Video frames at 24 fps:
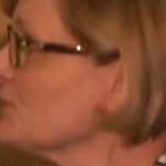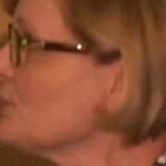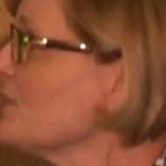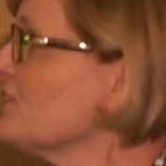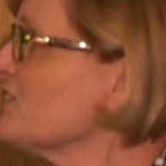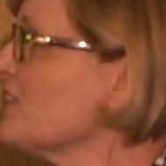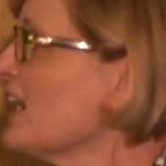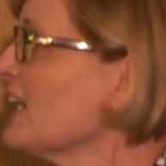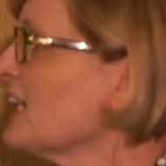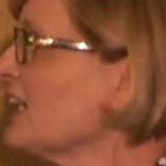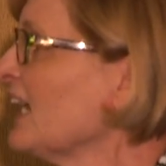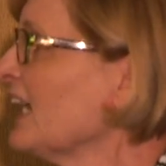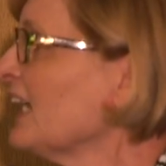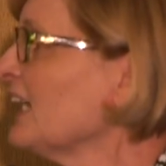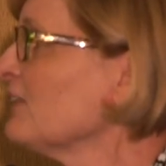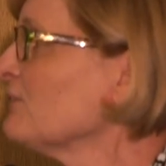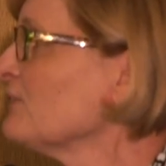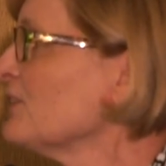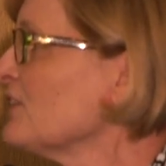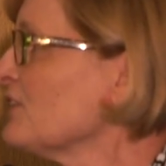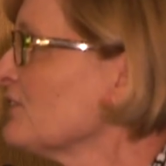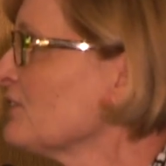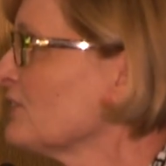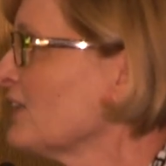with
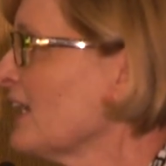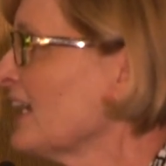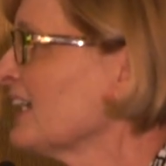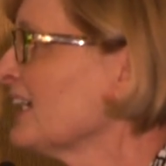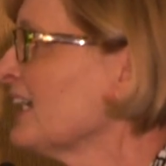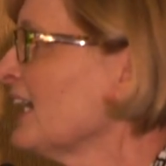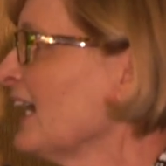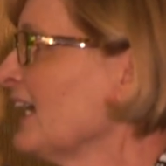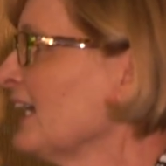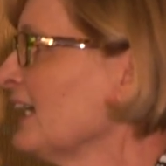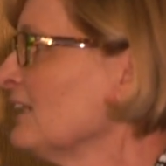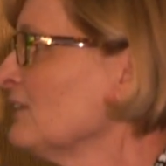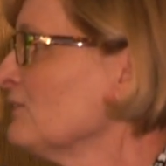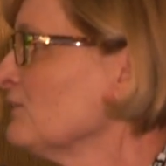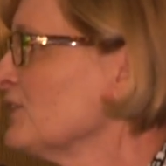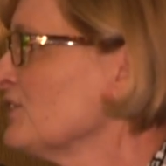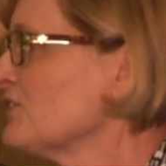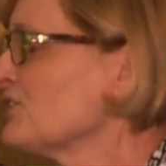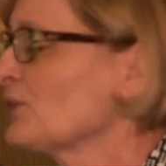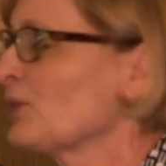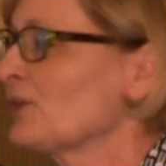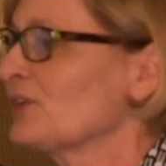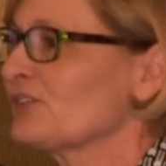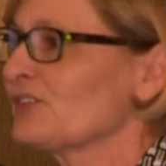dedicating
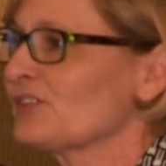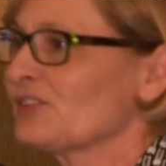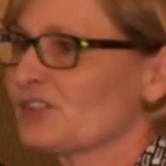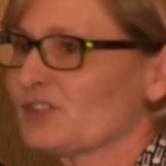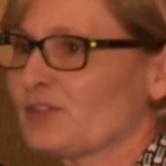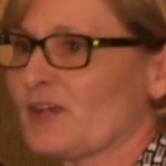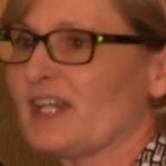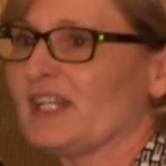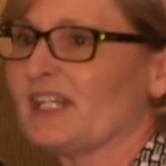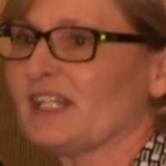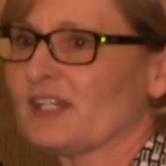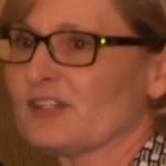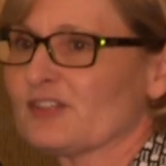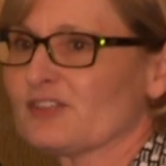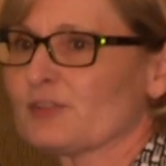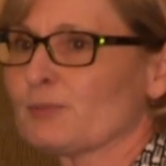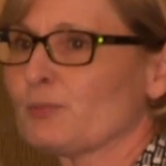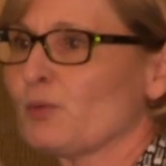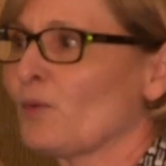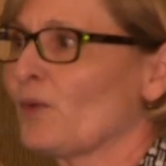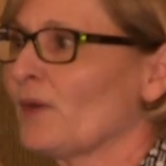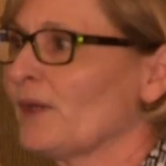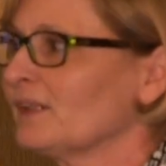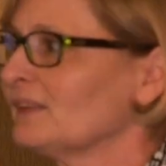resources, training, and
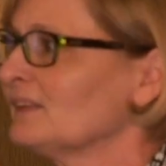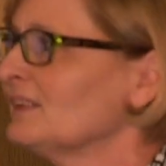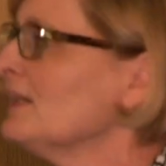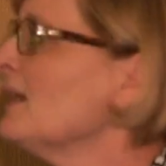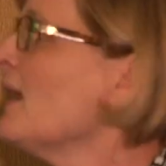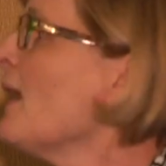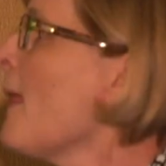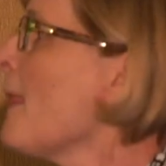support.